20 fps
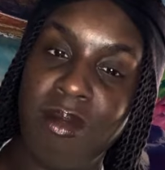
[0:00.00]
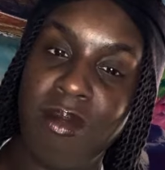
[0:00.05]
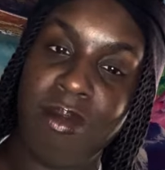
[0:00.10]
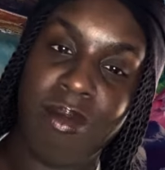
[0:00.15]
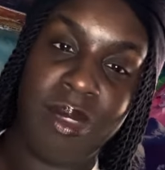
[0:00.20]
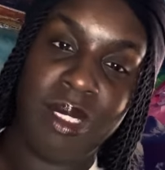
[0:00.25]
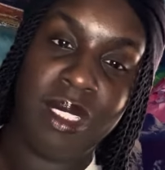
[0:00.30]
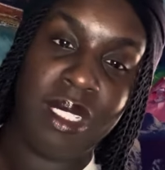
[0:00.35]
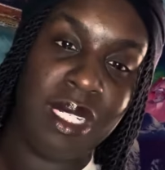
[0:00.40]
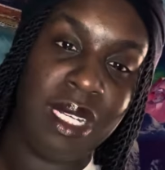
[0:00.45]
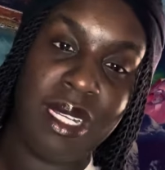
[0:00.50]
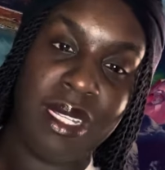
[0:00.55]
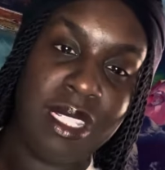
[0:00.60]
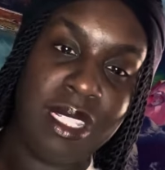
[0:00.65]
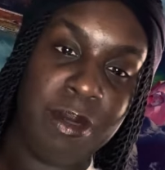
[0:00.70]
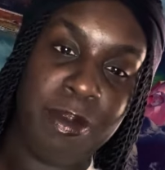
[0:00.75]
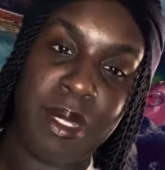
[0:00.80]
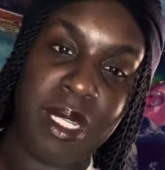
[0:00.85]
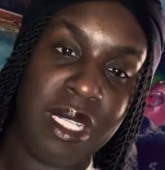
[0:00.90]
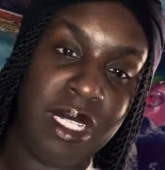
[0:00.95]
with the
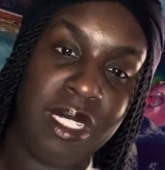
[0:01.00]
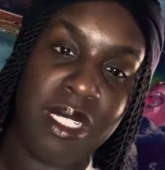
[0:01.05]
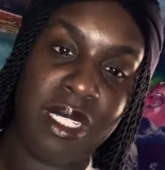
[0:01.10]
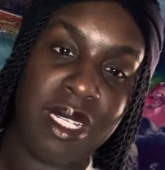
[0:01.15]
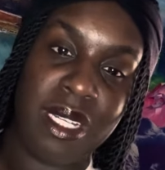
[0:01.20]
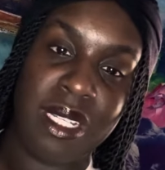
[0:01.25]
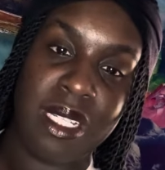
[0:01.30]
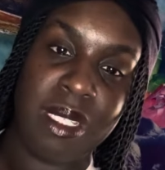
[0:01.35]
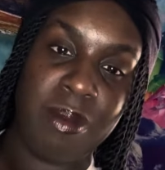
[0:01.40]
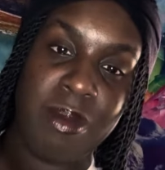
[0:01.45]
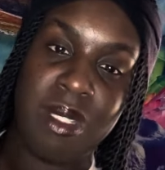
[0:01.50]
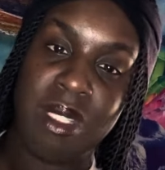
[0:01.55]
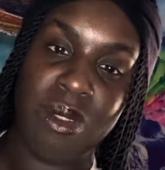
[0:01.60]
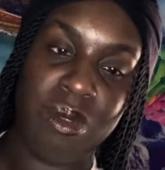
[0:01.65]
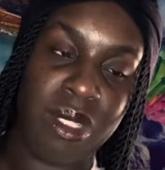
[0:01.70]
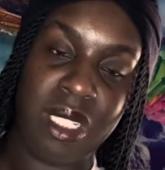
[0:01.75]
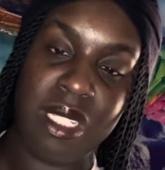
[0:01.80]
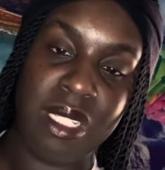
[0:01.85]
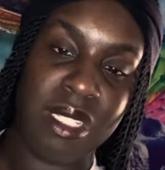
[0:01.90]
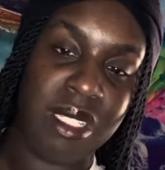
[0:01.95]
husband do
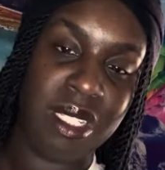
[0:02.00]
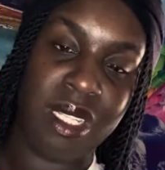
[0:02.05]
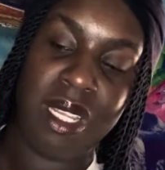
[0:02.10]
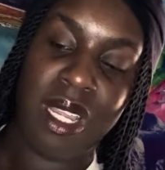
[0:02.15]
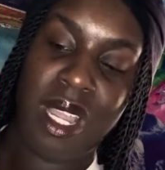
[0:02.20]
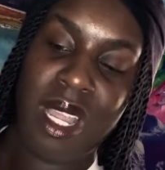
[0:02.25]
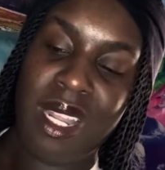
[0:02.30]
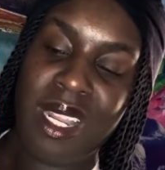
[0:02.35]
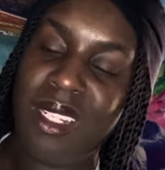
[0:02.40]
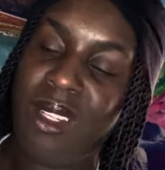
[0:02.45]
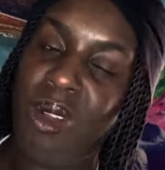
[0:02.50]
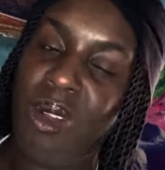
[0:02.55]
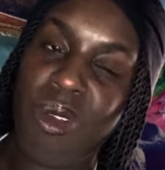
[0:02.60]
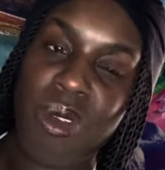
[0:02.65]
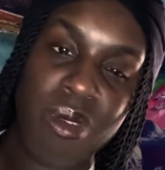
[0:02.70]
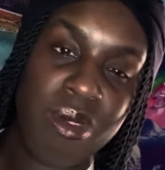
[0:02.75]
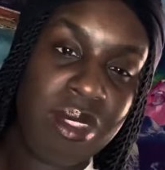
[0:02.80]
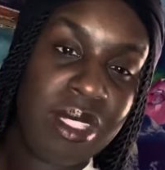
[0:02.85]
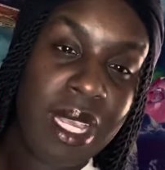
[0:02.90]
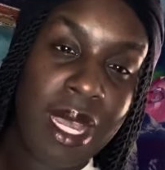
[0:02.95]
this, and like the
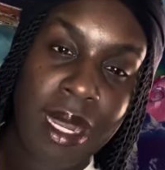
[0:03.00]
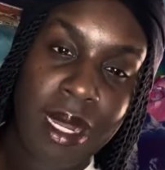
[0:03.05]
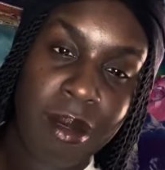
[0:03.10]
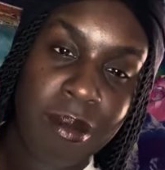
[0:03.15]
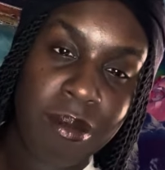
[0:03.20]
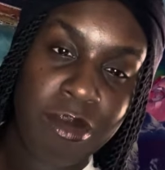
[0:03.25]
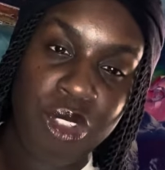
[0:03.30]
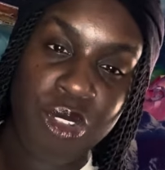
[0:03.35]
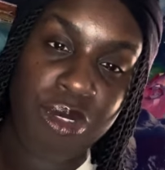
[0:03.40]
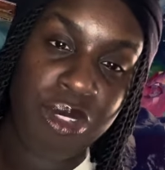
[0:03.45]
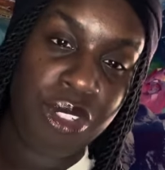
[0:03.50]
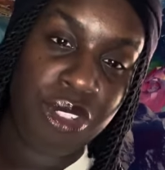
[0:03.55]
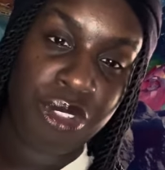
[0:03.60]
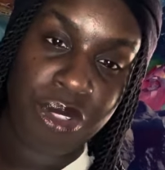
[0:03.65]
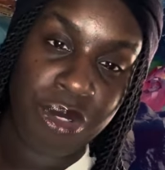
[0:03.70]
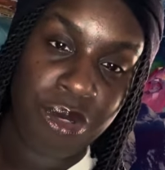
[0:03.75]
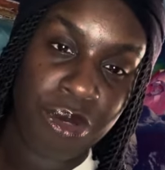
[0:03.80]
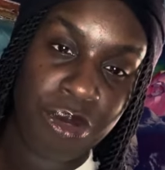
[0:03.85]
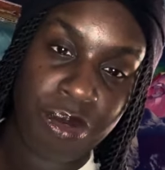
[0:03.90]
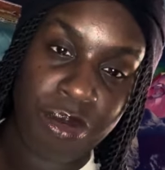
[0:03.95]
old time
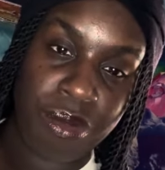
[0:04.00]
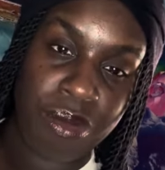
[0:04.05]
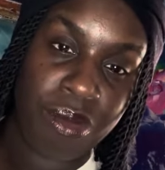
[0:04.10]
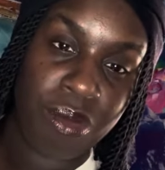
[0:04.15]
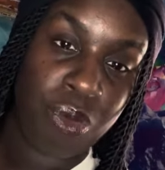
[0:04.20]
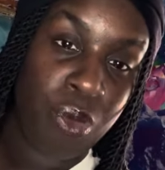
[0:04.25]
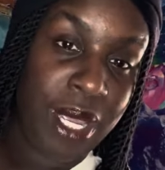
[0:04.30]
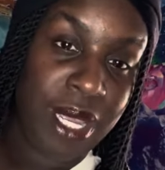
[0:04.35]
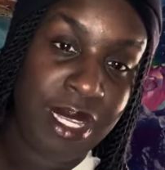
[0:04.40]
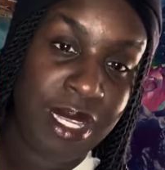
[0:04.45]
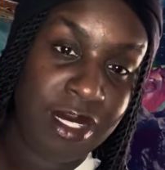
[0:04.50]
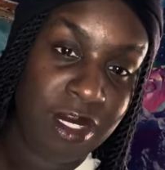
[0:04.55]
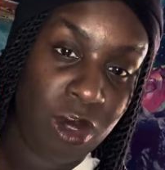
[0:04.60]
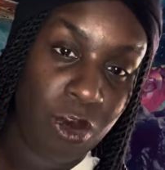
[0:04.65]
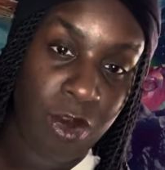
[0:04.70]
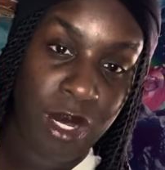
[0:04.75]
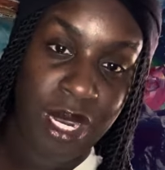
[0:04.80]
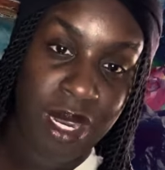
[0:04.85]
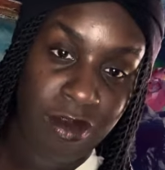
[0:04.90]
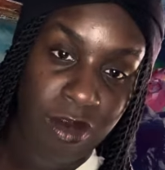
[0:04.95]
traditional ways or
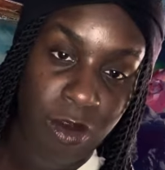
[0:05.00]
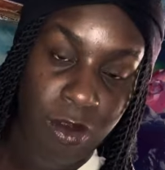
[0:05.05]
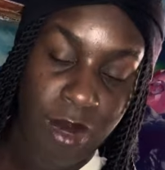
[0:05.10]
whatever,